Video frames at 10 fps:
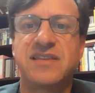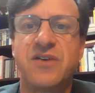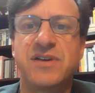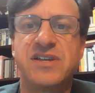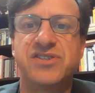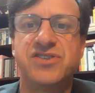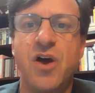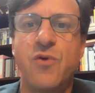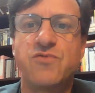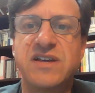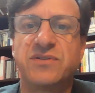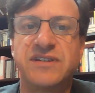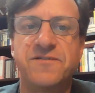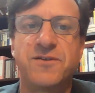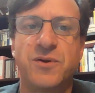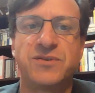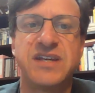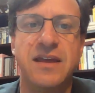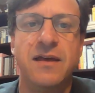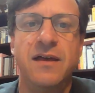there is no real
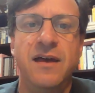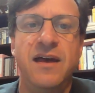difficulty